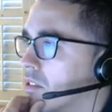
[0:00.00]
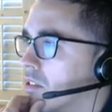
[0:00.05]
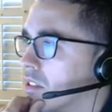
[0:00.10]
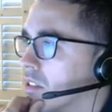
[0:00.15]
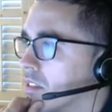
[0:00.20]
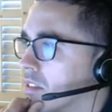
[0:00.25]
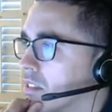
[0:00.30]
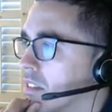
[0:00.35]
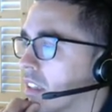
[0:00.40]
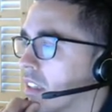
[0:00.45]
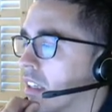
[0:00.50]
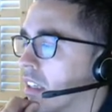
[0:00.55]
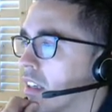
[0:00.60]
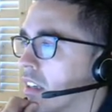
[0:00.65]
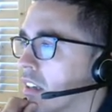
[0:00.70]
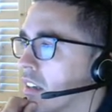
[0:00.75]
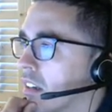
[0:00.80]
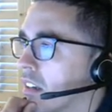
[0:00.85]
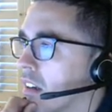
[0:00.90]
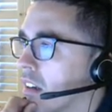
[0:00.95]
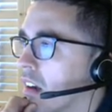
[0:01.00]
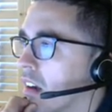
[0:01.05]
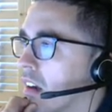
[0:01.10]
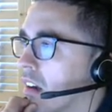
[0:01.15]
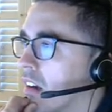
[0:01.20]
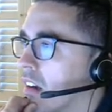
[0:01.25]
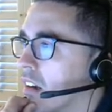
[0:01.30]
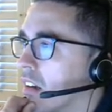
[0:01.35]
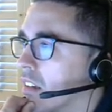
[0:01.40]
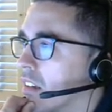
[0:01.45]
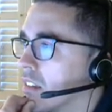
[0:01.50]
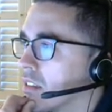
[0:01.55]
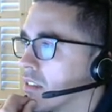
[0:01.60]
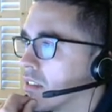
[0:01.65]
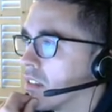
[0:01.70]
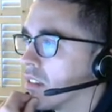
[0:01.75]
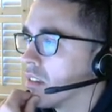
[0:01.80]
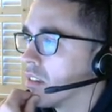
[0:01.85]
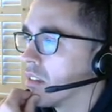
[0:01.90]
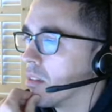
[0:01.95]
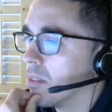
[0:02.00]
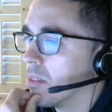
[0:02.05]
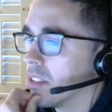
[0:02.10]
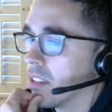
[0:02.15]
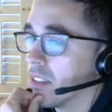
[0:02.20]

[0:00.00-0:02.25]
Tristan. So let me tell